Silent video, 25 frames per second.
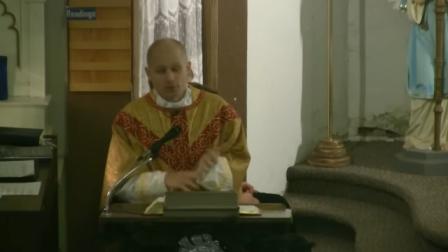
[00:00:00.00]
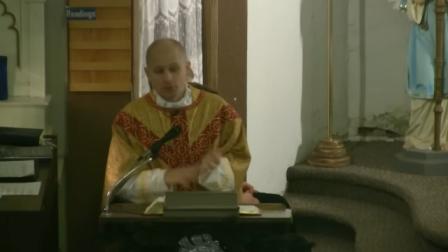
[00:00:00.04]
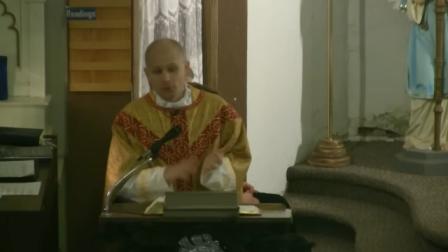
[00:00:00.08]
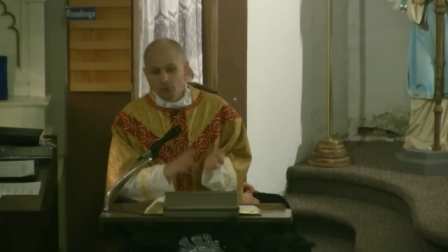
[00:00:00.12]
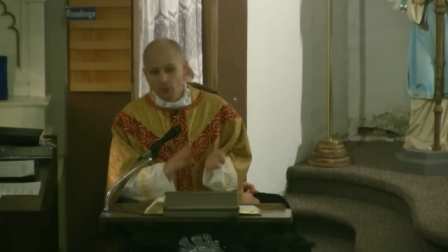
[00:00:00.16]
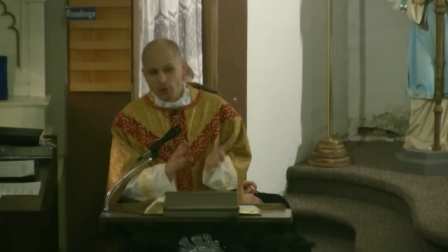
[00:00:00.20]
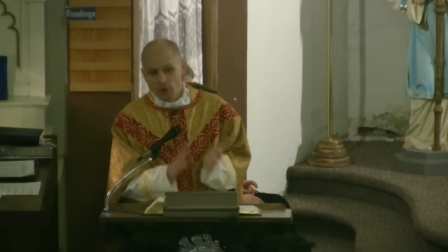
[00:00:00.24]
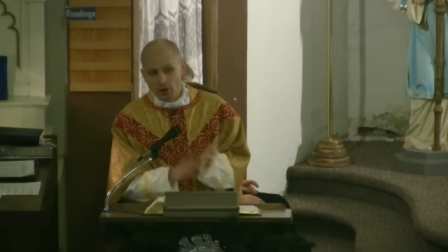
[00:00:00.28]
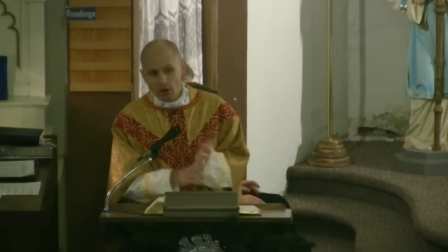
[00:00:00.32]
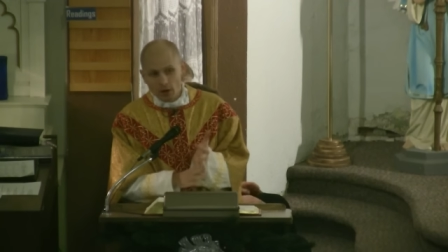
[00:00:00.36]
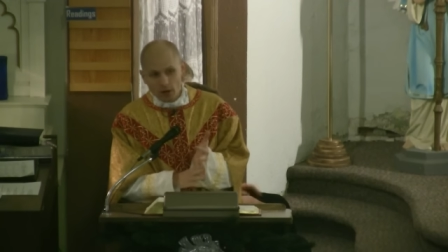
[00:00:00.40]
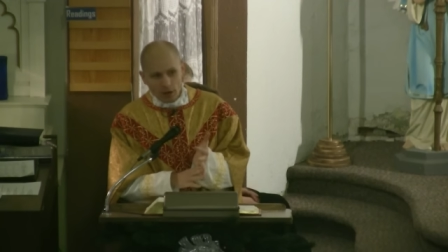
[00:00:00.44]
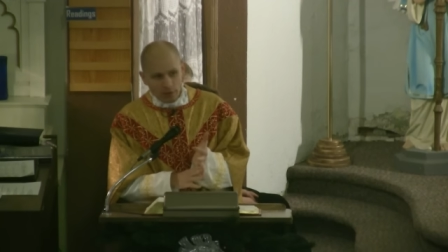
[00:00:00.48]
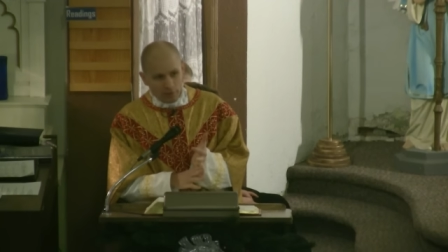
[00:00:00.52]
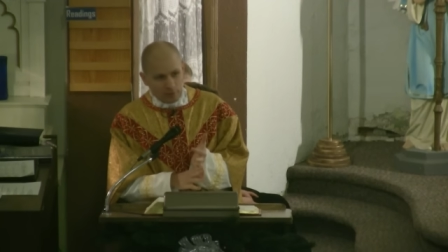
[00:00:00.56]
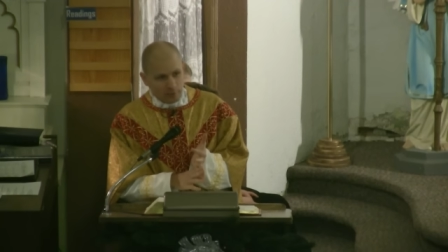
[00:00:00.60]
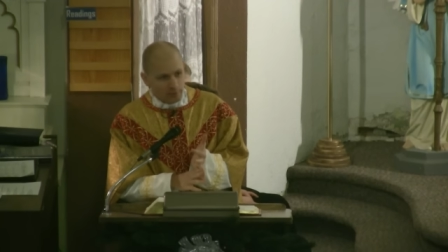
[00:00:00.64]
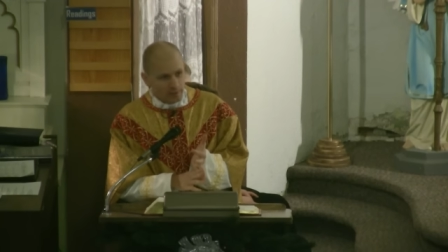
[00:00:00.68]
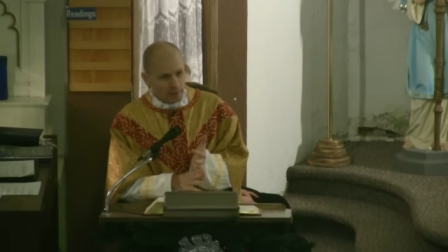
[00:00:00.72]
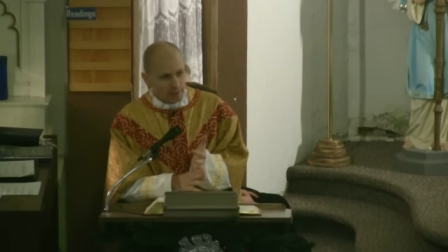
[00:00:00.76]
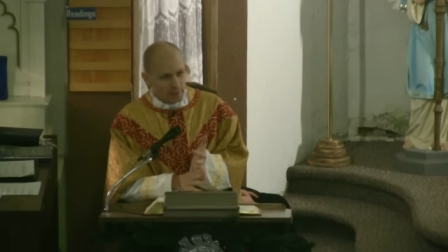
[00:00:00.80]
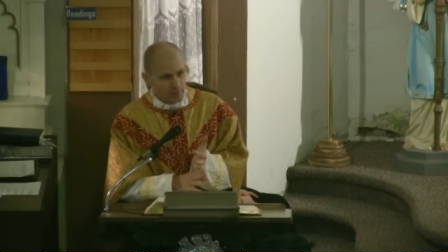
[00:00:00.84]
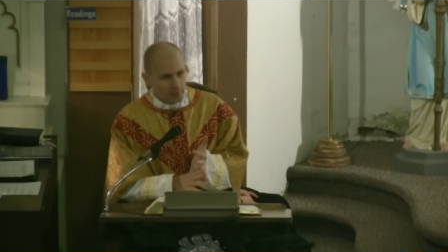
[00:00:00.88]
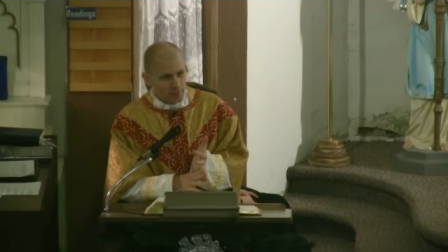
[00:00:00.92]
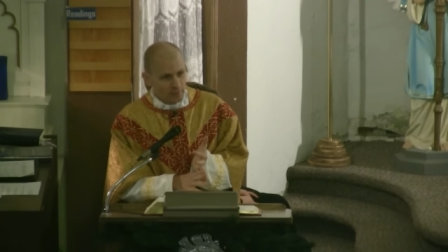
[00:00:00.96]
to all the
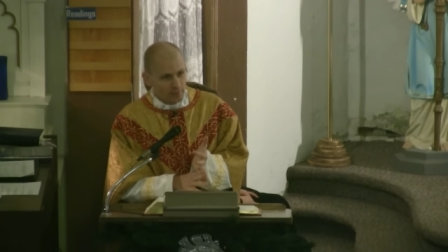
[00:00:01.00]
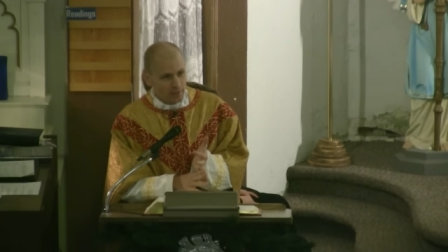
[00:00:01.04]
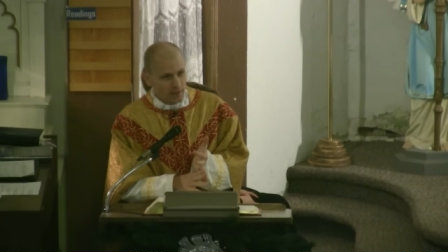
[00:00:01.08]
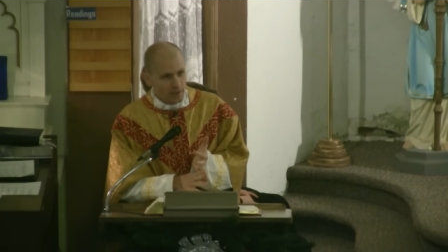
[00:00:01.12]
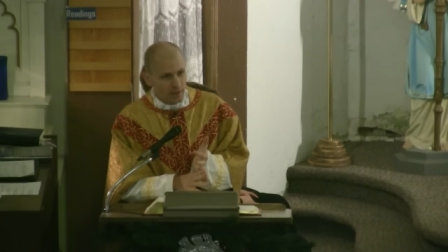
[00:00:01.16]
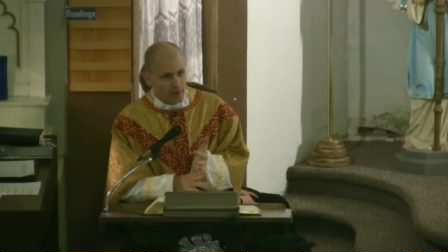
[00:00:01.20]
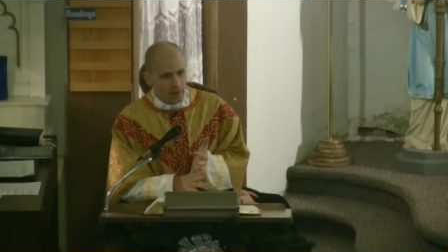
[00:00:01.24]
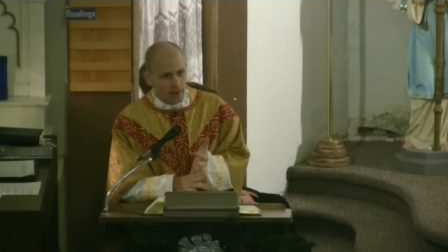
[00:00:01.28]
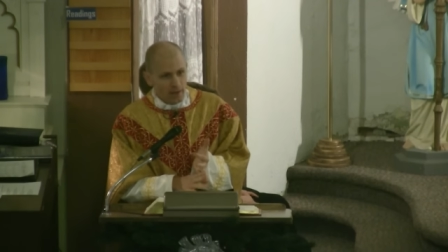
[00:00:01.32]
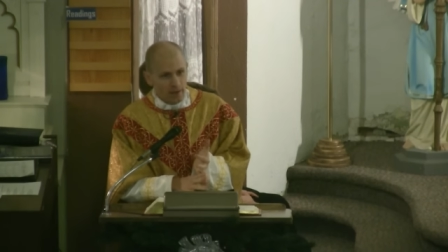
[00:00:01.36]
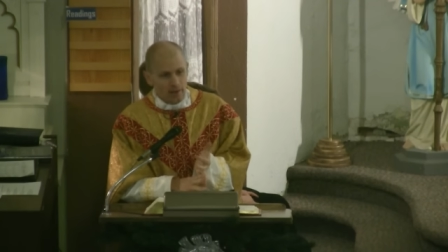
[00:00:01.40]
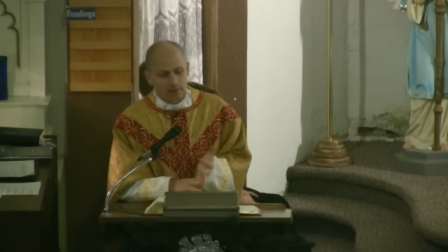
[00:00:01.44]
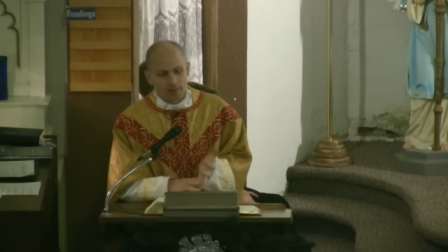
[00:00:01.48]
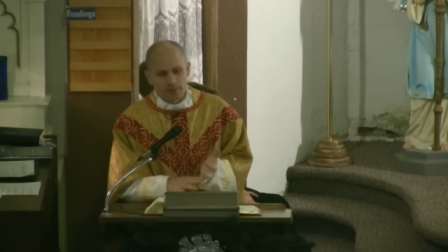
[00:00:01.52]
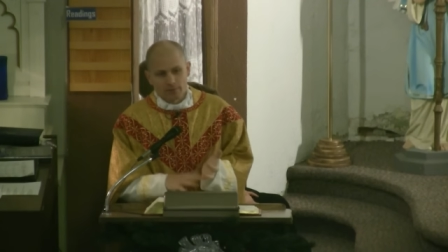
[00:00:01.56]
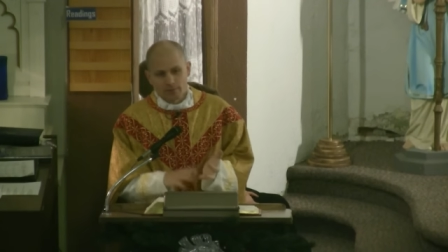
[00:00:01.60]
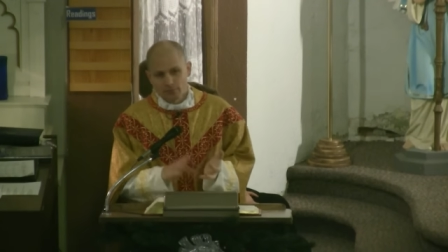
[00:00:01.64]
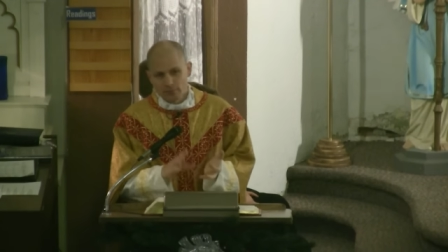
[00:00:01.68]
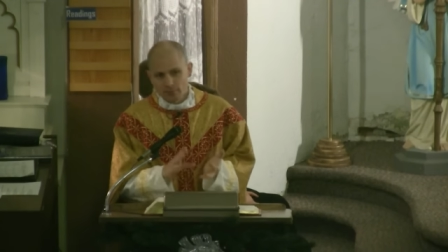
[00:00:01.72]
people of God